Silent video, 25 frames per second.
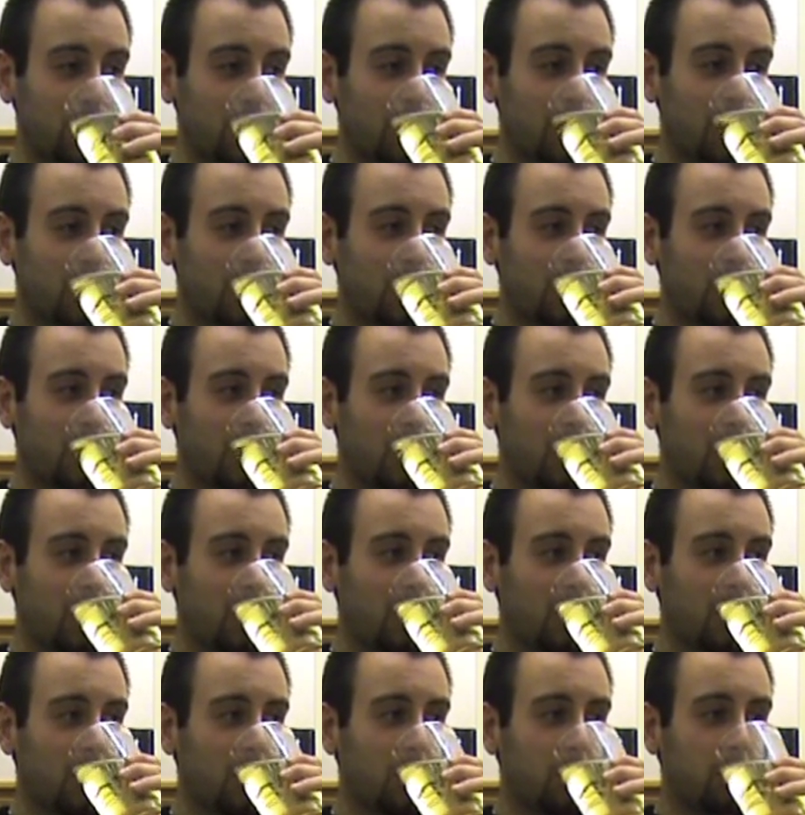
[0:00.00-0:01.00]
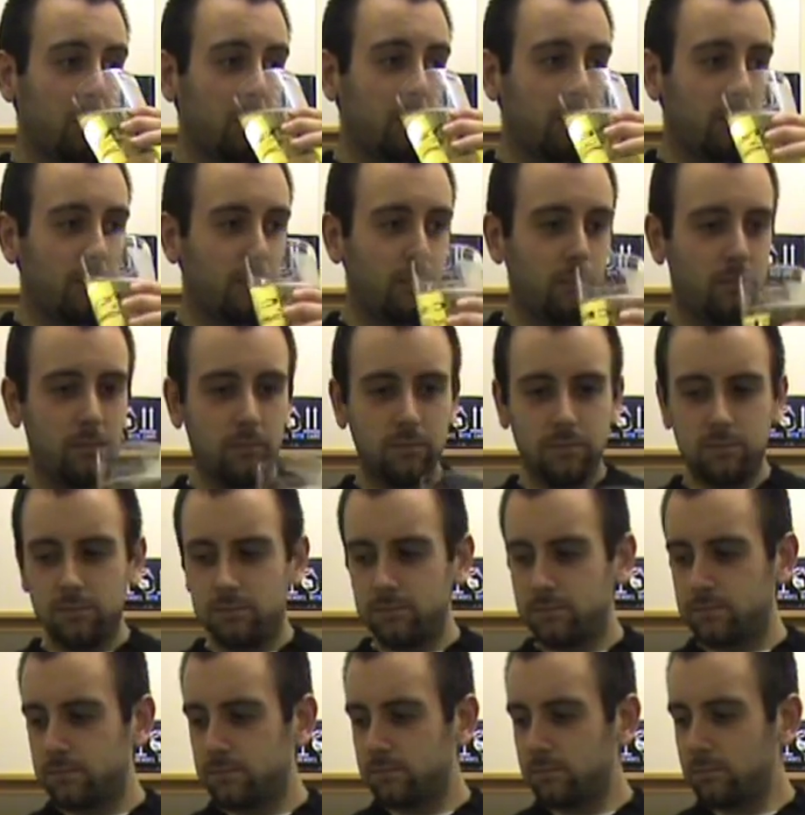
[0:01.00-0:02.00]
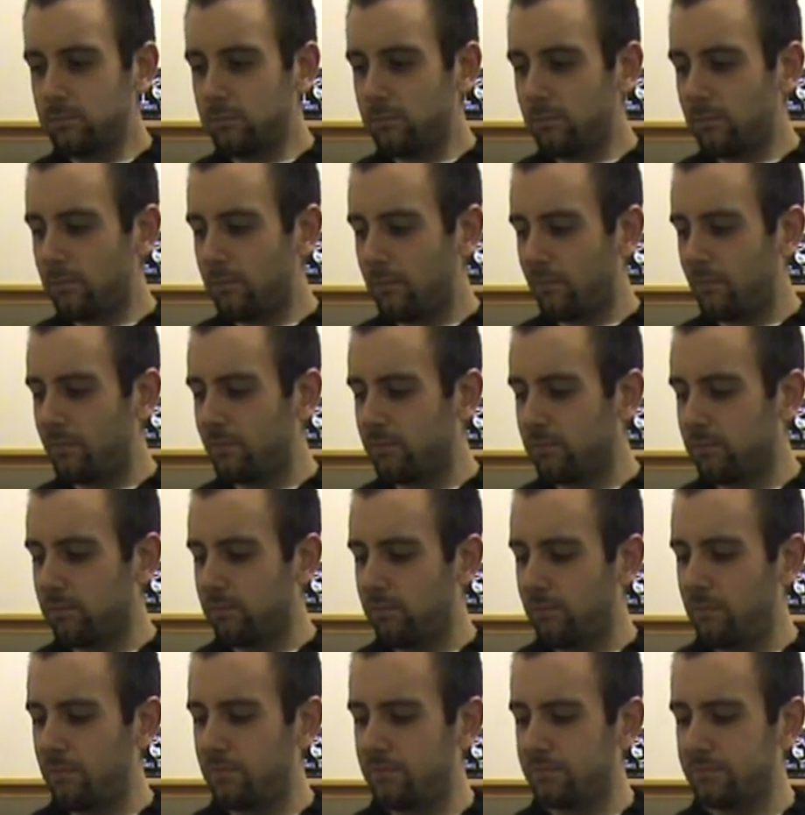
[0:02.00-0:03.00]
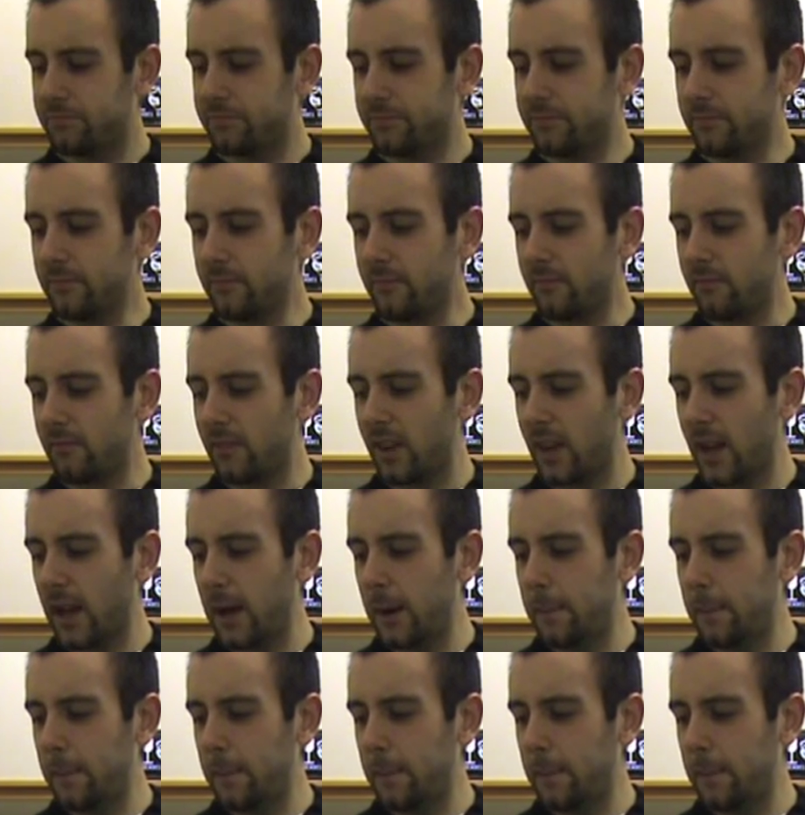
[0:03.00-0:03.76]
[no speech]